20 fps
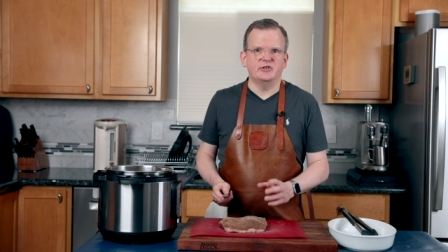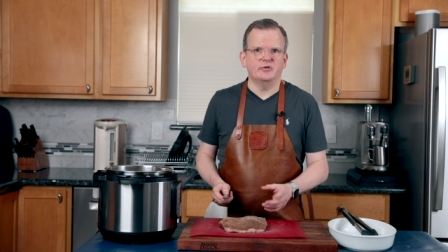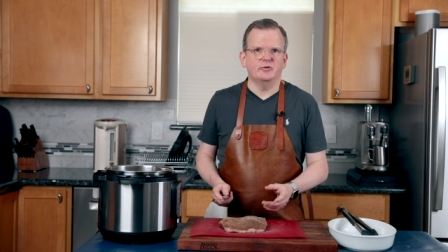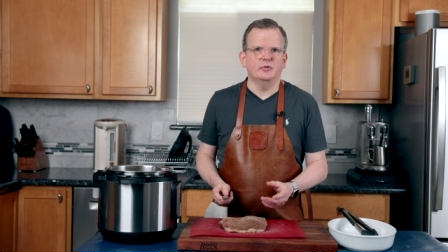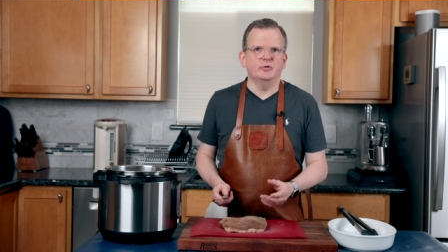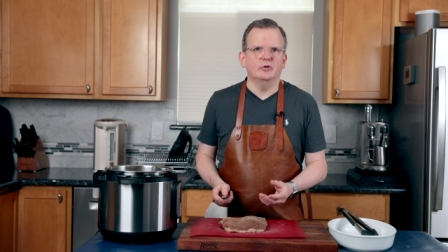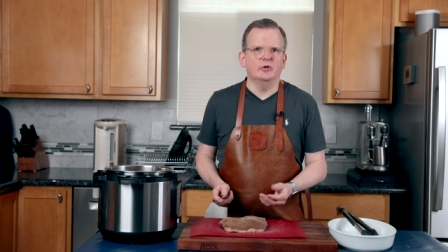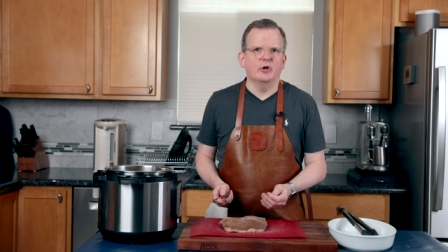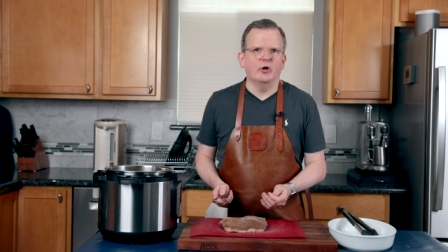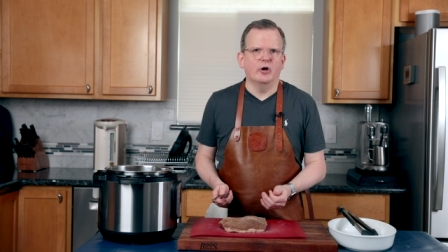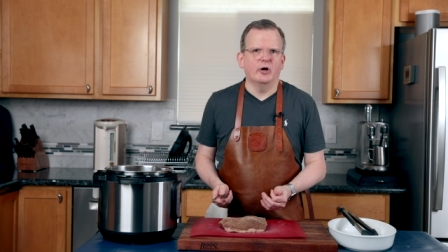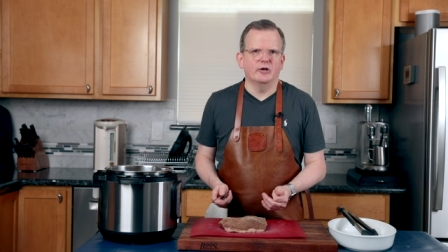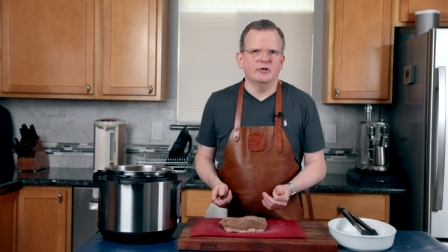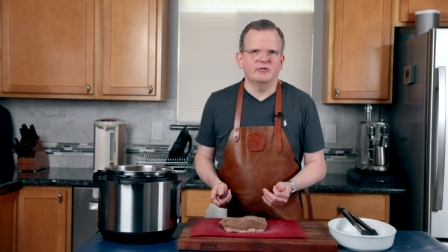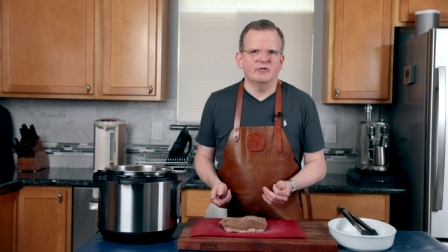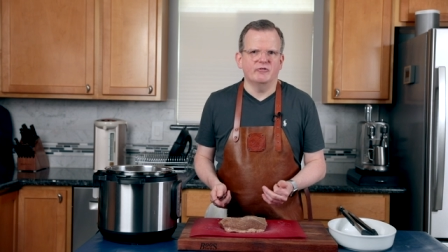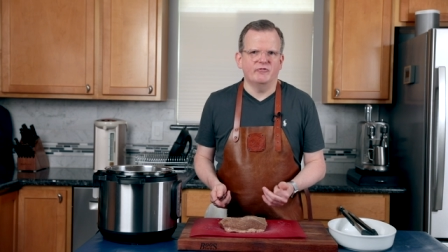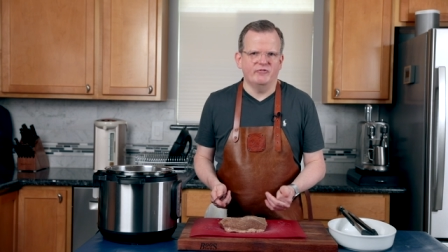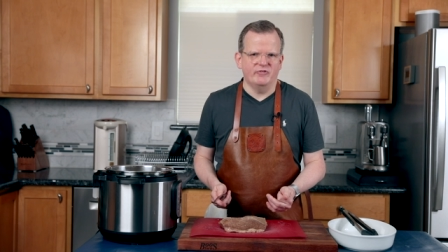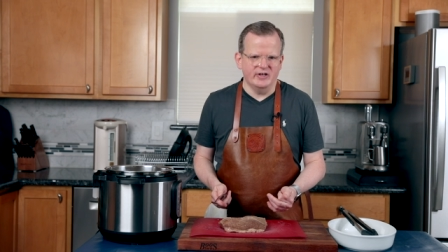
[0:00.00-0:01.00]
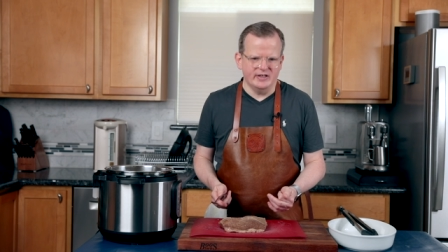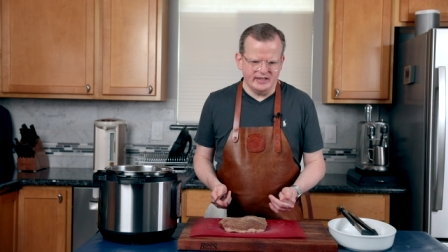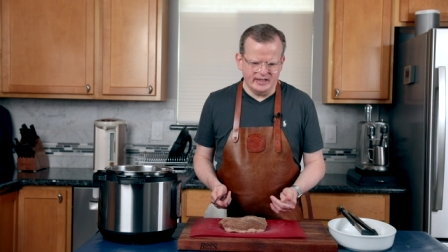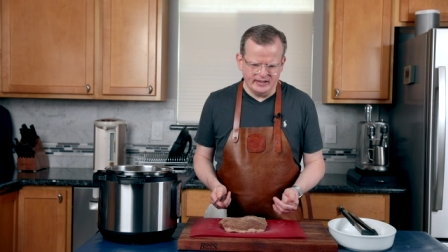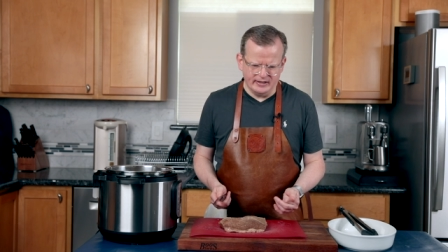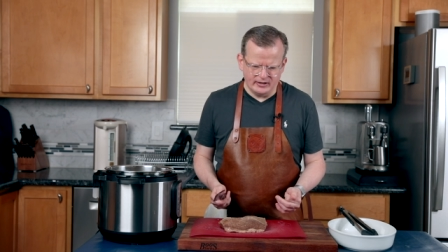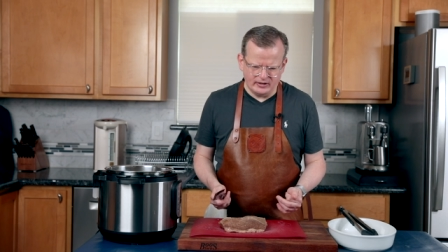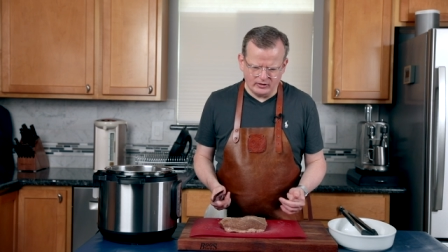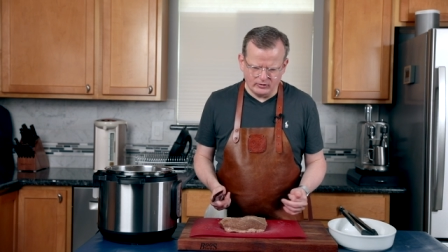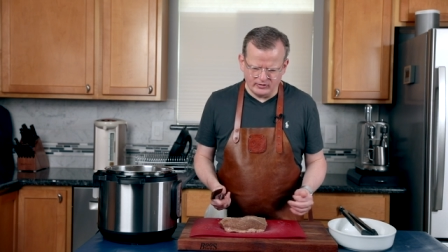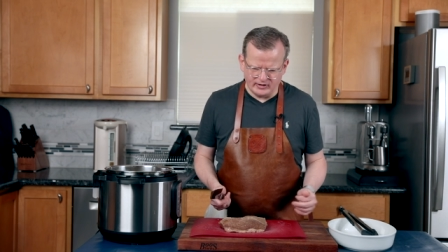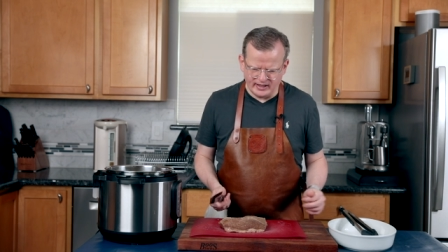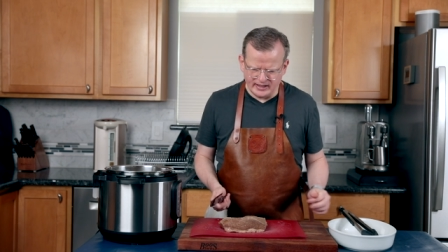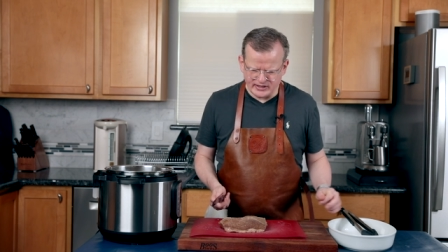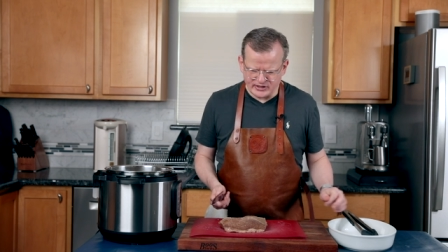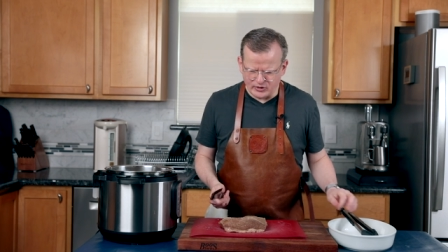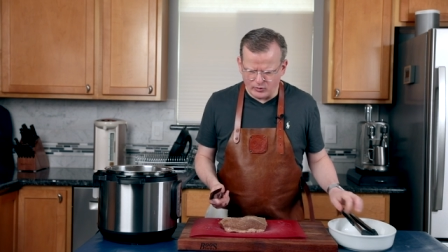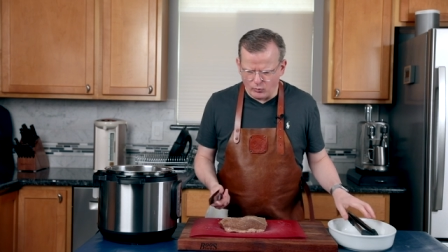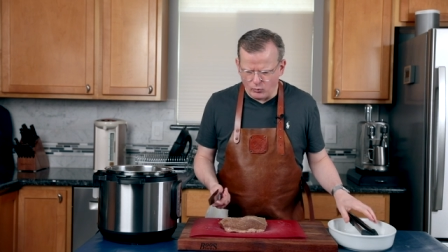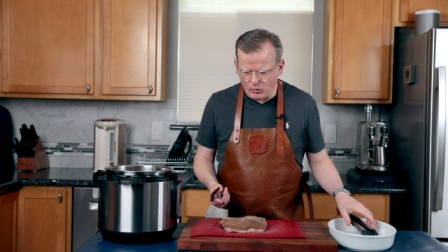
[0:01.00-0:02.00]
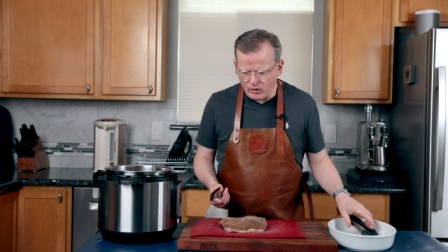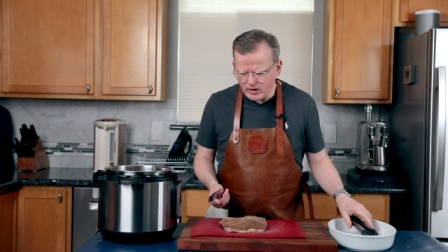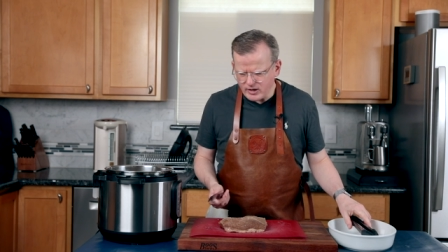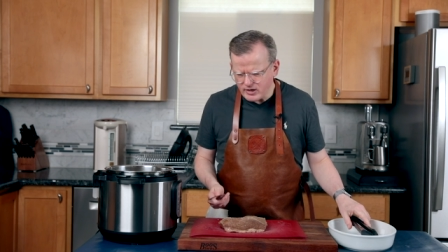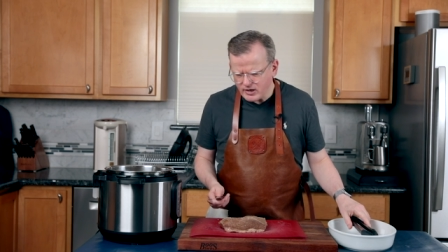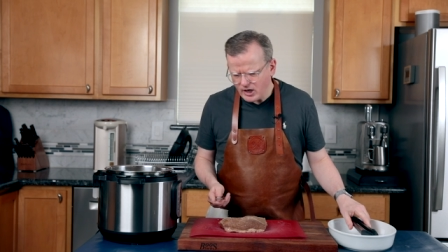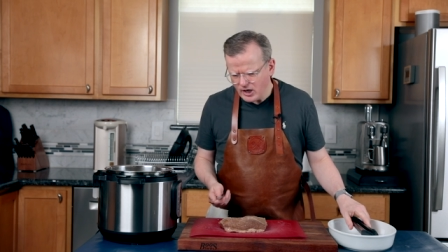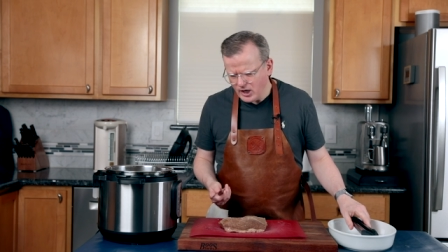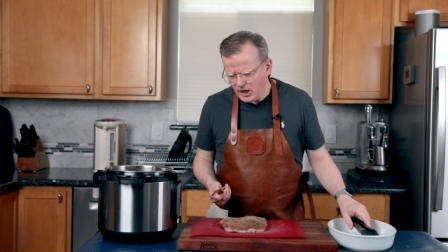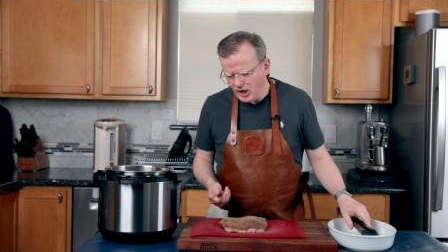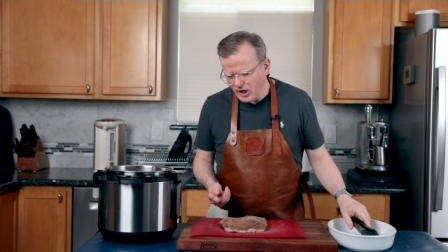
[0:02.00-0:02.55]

too long to fit in a croquette. So one